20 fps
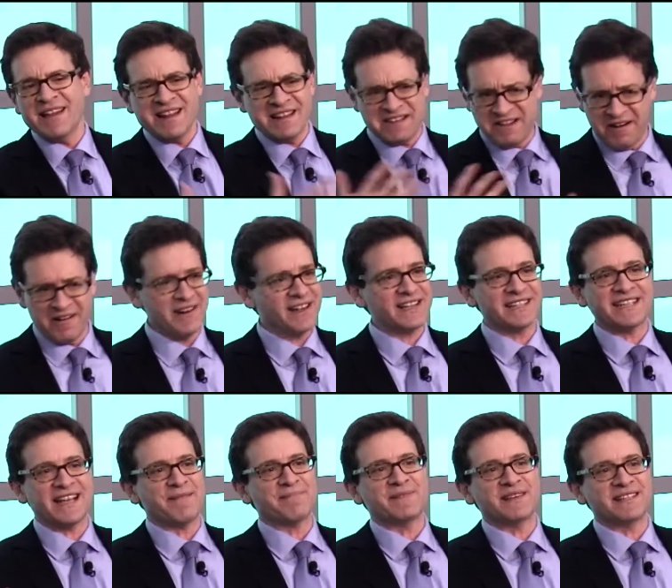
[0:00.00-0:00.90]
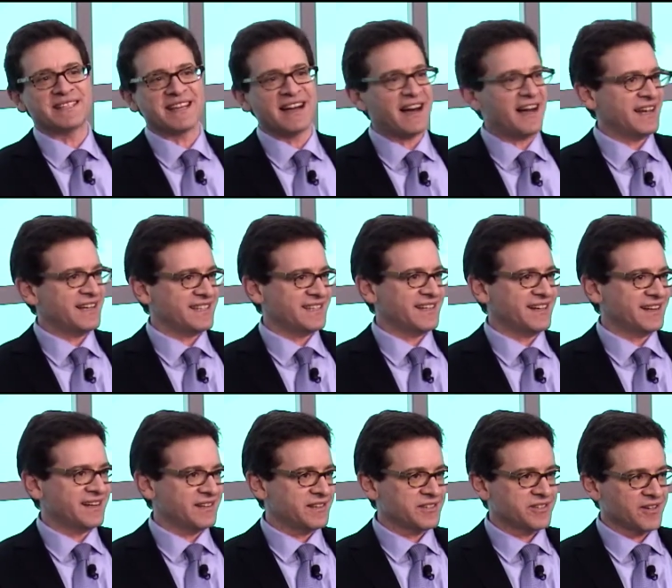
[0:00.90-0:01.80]
don't accept these cuts that
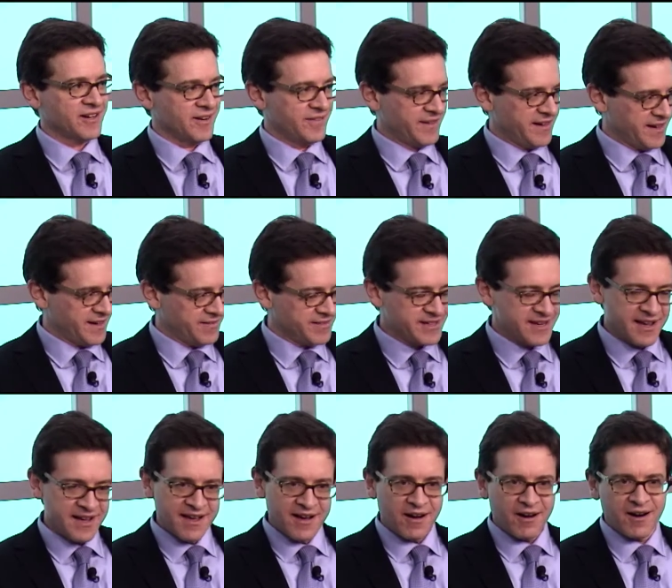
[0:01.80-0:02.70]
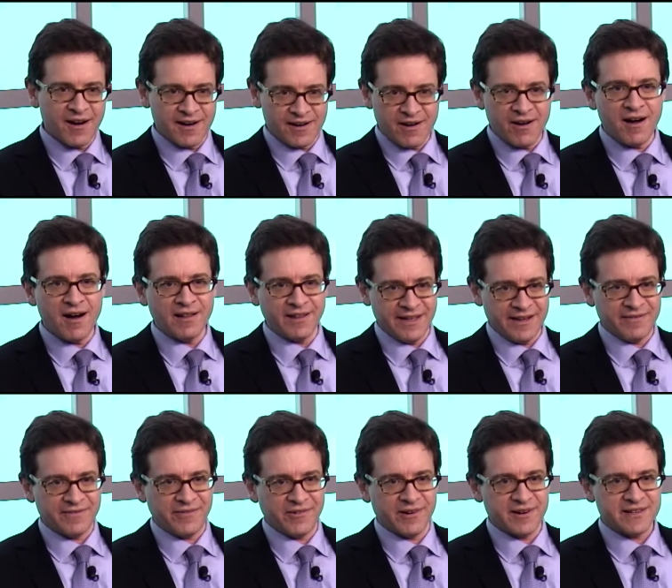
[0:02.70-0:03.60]
conservatives are calling
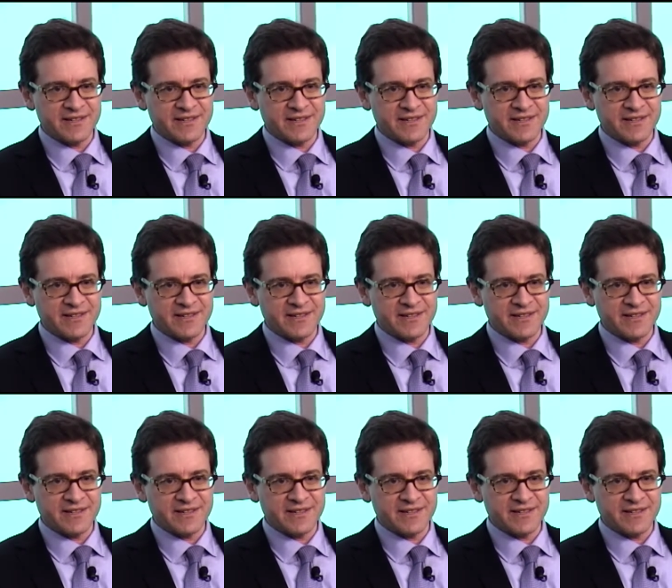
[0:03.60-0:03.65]
for.